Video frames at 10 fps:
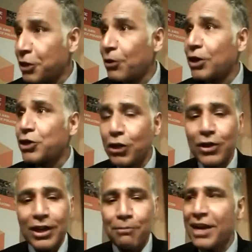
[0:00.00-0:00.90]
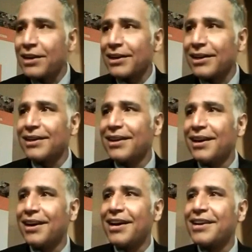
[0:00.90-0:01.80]
So Ashok,
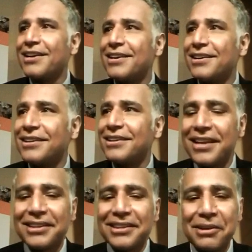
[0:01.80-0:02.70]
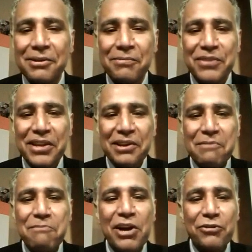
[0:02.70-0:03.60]
apparently I hear that the
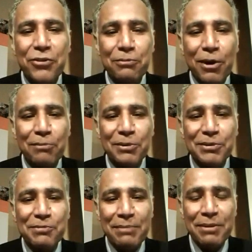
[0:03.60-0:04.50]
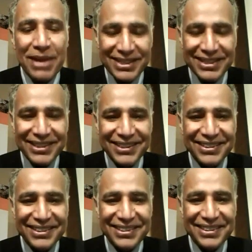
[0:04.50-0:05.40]
microphone problems may be
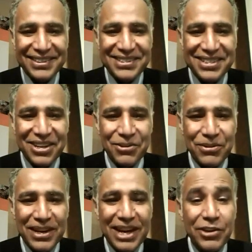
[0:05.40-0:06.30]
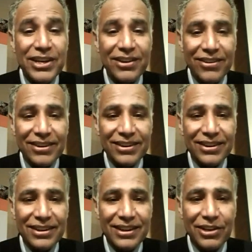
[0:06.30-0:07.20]
better. So can you hear it?
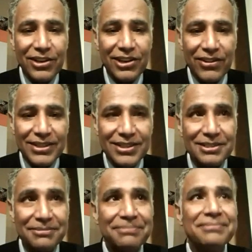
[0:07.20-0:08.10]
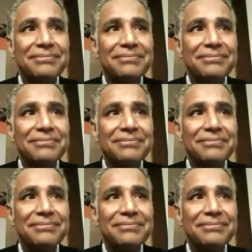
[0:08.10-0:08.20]
Can you hear us?